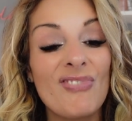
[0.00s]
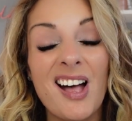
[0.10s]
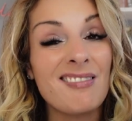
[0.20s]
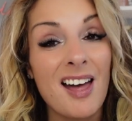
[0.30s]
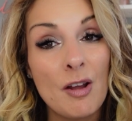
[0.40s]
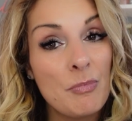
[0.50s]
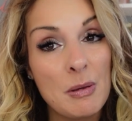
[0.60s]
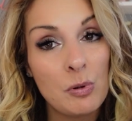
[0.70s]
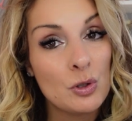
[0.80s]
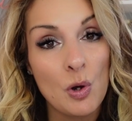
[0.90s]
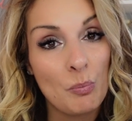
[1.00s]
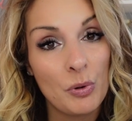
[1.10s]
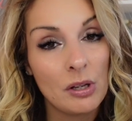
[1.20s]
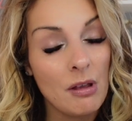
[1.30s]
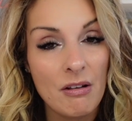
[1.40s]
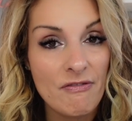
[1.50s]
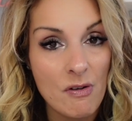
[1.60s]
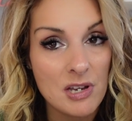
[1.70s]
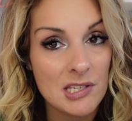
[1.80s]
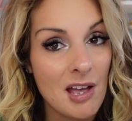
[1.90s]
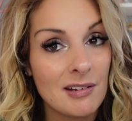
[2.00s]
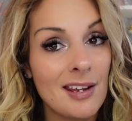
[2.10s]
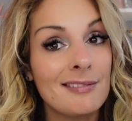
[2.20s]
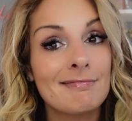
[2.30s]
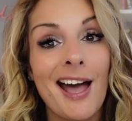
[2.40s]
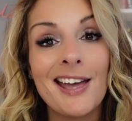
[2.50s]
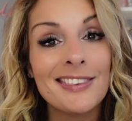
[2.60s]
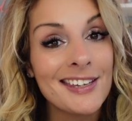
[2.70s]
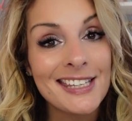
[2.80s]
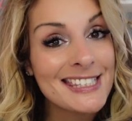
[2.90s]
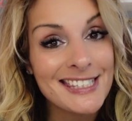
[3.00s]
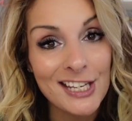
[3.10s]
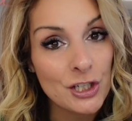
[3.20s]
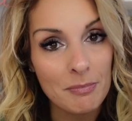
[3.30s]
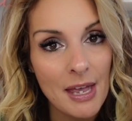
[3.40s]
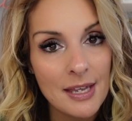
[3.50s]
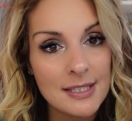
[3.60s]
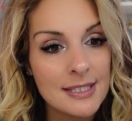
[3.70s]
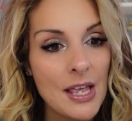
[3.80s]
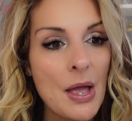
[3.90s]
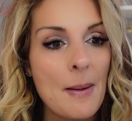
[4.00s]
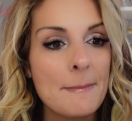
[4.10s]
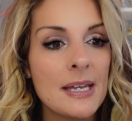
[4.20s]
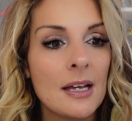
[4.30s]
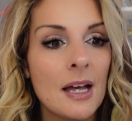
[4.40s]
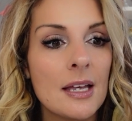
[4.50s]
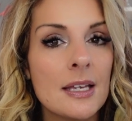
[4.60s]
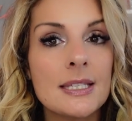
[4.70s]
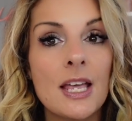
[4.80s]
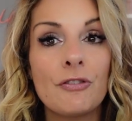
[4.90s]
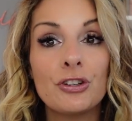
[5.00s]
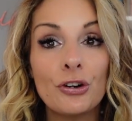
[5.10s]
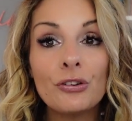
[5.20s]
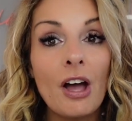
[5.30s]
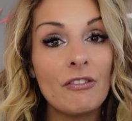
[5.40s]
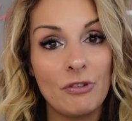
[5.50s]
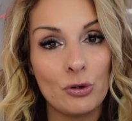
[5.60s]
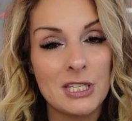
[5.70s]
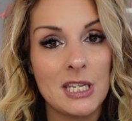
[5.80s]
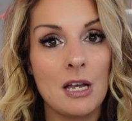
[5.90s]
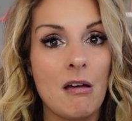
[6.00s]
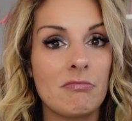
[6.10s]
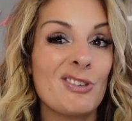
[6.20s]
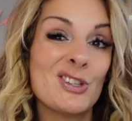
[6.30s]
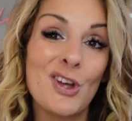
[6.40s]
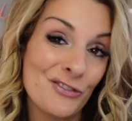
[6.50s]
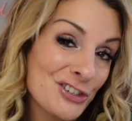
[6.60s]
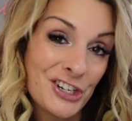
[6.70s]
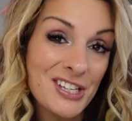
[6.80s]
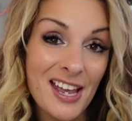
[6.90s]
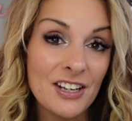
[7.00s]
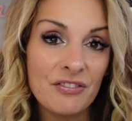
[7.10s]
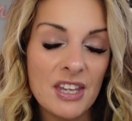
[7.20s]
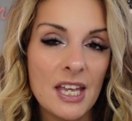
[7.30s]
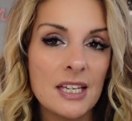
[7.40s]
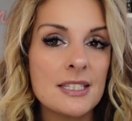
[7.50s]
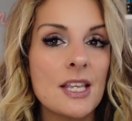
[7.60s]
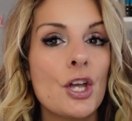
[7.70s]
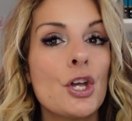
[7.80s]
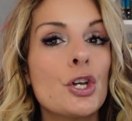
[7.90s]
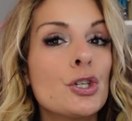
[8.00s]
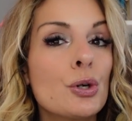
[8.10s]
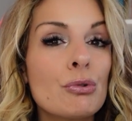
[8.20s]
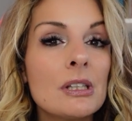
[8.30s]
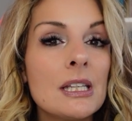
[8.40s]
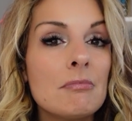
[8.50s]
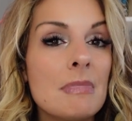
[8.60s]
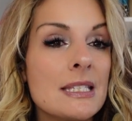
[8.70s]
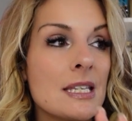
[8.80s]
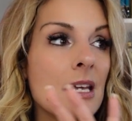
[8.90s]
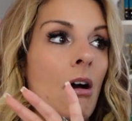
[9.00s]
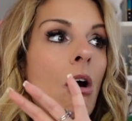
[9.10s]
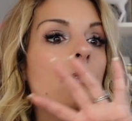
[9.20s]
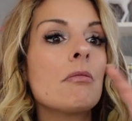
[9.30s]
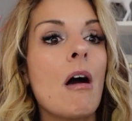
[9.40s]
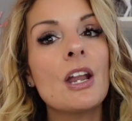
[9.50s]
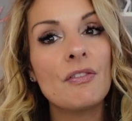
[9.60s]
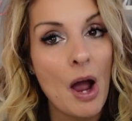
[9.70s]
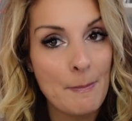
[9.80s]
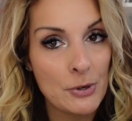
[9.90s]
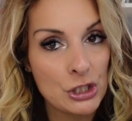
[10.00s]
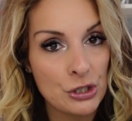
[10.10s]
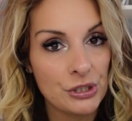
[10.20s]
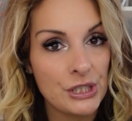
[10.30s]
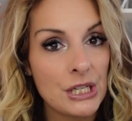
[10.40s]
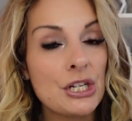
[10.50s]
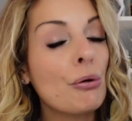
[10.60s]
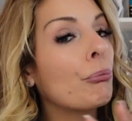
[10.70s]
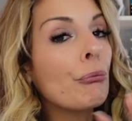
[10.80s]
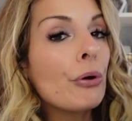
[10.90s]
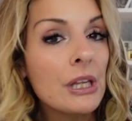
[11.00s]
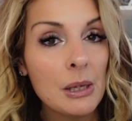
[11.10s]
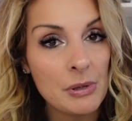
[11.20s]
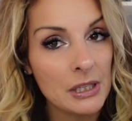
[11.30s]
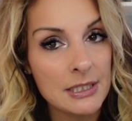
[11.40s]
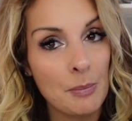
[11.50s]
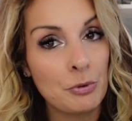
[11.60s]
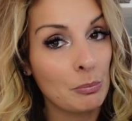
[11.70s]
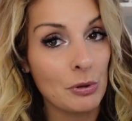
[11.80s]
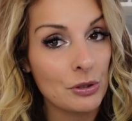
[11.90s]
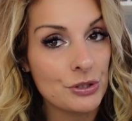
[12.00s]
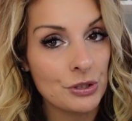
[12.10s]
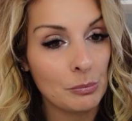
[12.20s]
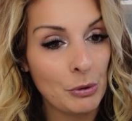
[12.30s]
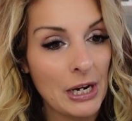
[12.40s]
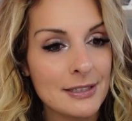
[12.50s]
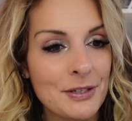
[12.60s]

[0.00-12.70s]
a lot of people don't put a lot of focus on, and I think it's such a miss because if you're not focusing on the softer side of things, you're really missing a lot of opportunity to really build up your personal brand.